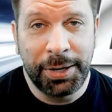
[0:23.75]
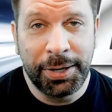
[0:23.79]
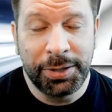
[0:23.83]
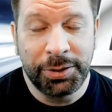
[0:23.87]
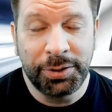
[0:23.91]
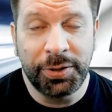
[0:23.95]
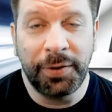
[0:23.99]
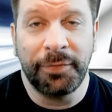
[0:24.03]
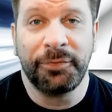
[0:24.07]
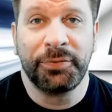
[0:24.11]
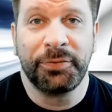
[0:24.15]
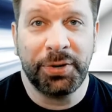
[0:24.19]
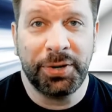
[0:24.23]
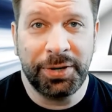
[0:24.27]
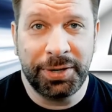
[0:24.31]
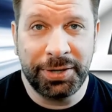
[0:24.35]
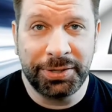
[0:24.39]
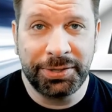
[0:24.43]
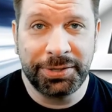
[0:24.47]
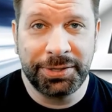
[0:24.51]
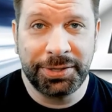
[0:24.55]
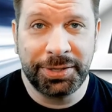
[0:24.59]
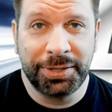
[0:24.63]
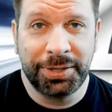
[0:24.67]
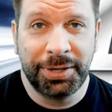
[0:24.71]
So
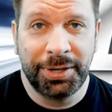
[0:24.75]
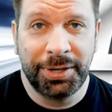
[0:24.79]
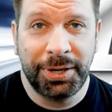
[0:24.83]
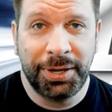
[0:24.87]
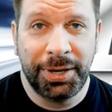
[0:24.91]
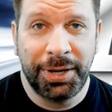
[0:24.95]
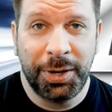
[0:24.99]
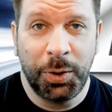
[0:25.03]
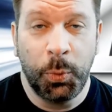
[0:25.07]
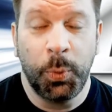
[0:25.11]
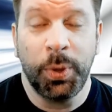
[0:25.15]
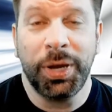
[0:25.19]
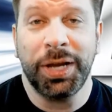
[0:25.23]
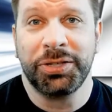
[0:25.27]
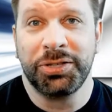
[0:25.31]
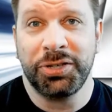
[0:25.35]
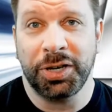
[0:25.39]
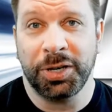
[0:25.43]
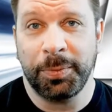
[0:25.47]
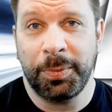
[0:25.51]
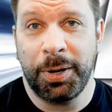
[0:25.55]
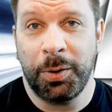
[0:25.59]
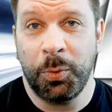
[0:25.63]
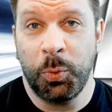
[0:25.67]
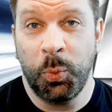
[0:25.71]
first, we got to
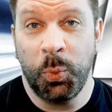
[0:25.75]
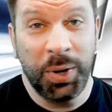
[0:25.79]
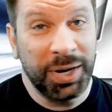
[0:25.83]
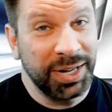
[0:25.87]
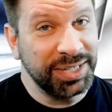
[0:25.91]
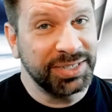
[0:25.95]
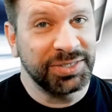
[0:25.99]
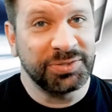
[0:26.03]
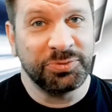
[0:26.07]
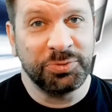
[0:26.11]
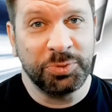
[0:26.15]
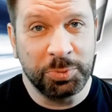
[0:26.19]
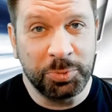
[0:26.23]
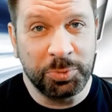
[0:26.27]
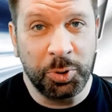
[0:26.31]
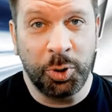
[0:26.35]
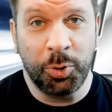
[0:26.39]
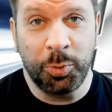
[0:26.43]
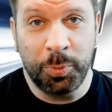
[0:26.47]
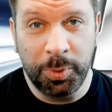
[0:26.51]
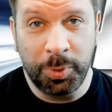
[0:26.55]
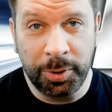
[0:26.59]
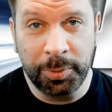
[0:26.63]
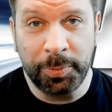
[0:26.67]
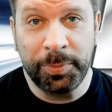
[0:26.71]
talk about what is a Rube
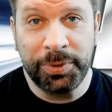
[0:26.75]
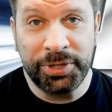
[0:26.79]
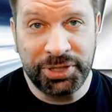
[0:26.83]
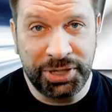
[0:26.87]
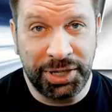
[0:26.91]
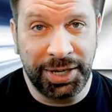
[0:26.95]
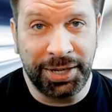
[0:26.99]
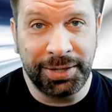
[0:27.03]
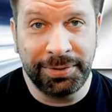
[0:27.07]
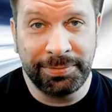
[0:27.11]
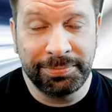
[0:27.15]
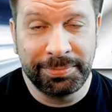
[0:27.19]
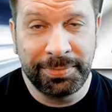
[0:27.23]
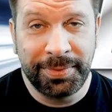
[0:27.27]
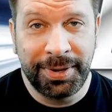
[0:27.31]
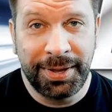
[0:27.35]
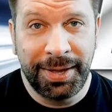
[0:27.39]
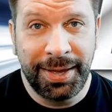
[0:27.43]
Goldberg machine,